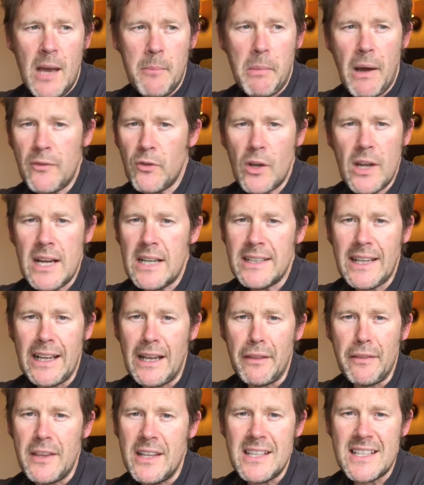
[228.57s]
But I've not heard
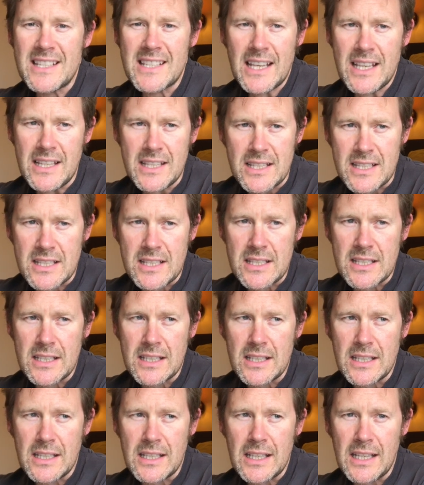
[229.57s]
anything since.
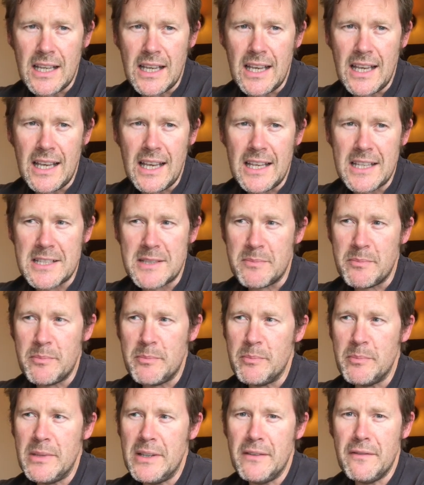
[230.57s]
It's
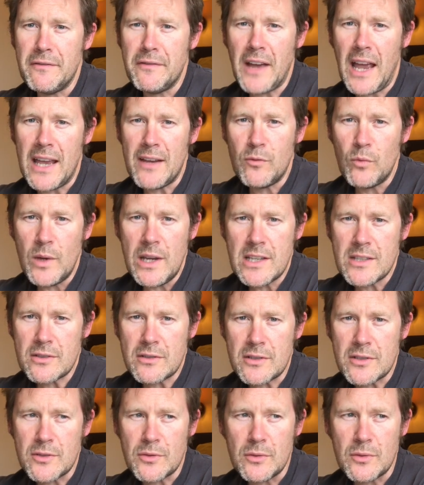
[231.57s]
been 5 weeks
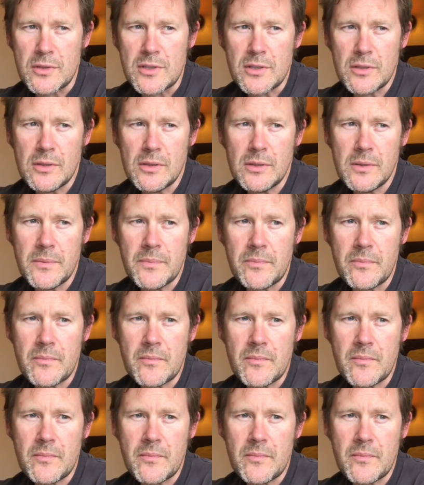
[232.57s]
or so, so